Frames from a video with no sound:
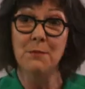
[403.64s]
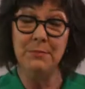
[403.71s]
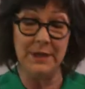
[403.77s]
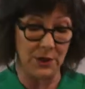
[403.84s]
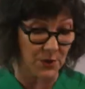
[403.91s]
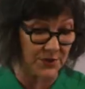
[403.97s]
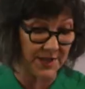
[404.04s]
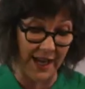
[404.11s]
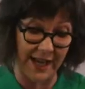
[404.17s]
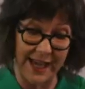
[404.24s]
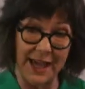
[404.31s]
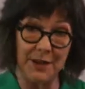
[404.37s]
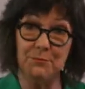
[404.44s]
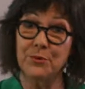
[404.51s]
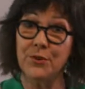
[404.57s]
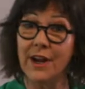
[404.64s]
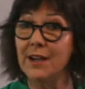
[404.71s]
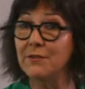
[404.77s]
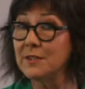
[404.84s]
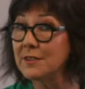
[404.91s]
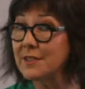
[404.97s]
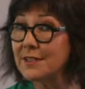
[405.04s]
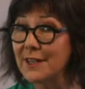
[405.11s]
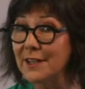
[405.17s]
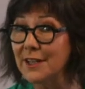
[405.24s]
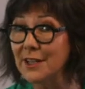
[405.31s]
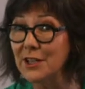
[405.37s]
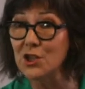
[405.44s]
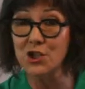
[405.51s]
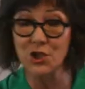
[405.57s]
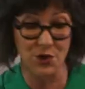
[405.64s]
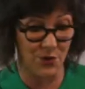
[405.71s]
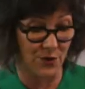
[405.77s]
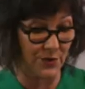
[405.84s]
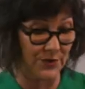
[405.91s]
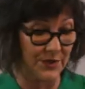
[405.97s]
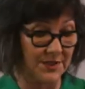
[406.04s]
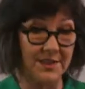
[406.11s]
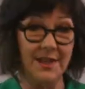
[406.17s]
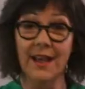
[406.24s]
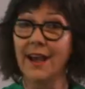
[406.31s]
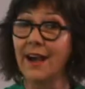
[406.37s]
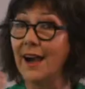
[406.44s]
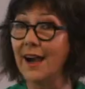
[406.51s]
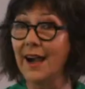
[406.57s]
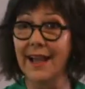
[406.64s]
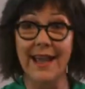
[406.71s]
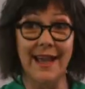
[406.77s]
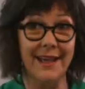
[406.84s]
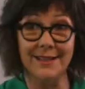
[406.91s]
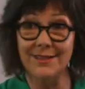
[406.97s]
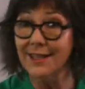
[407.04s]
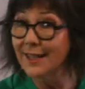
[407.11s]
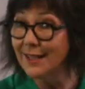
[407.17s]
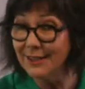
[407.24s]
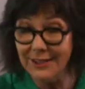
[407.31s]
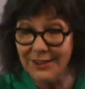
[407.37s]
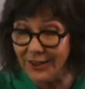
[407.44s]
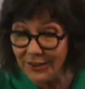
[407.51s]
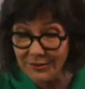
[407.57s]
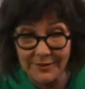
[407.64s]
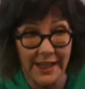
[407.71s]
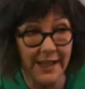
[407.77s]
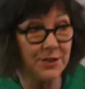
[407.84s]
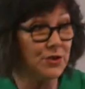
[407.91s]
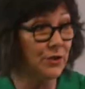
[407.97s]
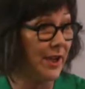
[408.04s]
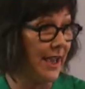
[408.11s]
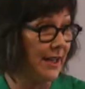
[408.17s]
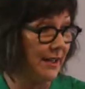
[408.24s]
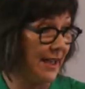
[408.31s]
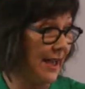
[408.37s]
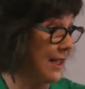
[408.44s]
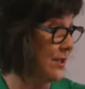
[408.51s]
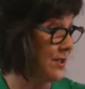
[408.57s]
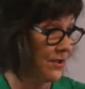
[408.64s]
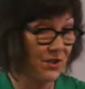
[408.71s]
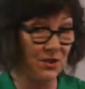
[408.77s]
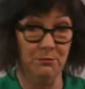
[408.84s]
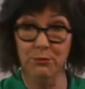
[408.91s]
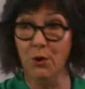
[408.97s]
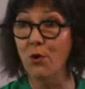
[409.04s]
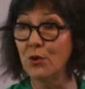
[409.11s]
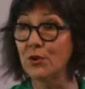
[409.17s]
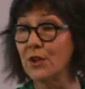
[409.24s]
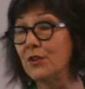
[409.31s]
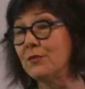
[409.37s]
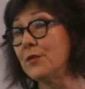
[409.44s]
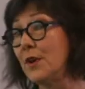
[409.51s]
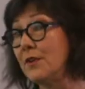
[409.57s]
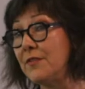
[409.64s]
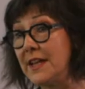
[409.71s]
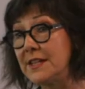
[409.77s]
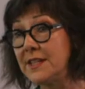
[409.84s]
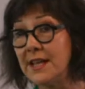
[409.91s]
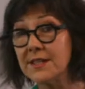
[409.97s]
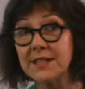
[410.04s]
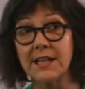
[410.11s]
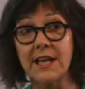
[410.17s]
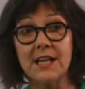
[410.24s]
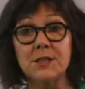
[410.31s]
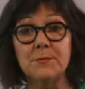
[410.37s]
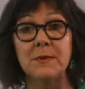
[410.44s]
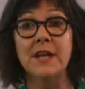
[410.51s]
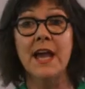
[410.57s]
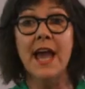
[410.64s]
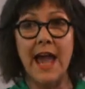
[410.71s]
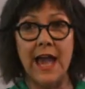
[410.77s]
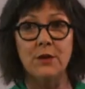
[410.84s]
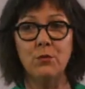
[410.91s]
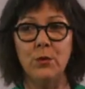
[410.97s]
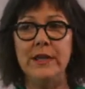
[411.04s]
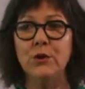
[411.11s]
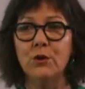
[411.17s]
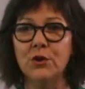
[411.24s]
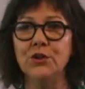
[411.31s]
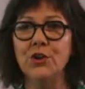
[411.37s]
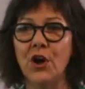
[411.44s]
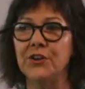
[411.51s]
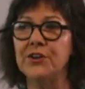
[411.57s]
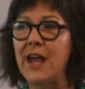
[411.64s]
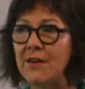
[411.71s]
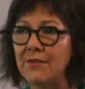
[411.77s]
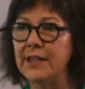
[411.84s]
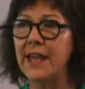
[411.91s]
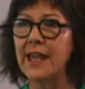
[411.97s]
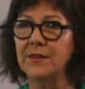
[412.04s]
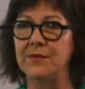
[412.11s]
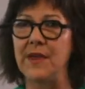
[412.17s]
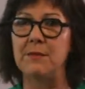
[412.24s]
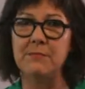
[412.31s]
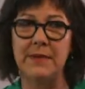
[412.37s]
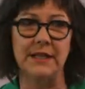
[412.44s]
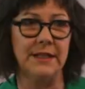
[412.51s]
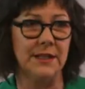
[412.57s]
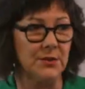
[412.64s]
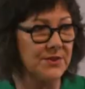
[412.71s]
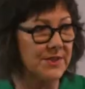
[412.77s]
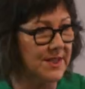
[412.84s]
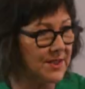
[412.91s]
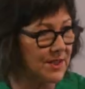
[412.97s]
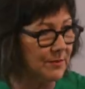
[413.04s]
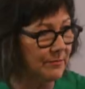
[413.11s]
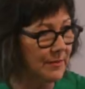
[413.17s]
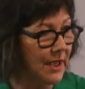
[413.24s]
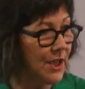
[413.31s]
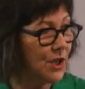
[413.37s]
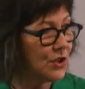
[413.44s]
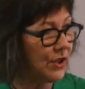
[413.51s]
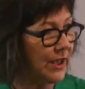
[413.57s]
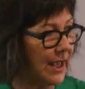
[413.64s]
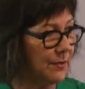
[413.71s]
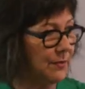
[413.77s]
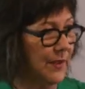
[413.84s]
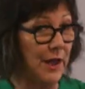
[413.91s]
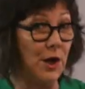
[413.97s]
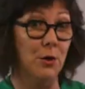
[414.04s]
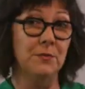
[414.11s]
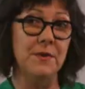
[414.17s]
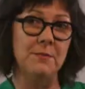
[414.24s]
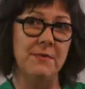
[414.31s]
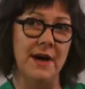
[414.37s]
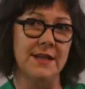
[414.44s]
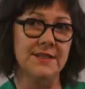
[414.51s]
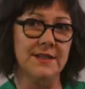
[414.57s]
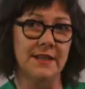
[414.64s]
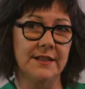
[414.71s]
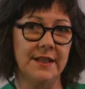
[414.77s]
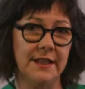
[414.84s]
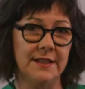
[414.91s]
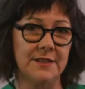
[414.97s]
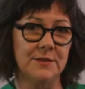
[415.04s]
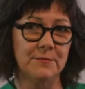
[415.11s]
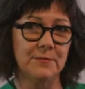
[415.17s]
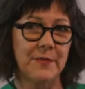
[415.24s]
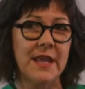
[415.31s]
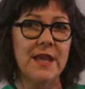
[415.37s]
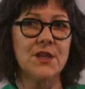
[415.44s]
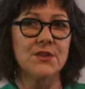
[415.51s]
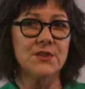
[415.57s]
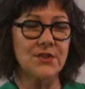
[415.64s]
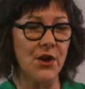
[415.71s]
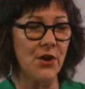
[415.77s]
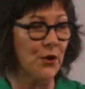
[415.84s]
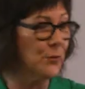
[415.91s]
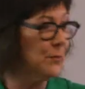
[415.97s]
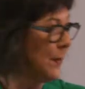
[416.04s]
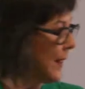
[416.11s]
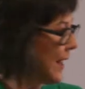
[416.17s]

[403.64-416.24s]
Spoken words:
because I had private insurance, I had, you know, educated, I had a support of a fantastic husband, and we could not navigate that mental health system to get the help that my son needed. So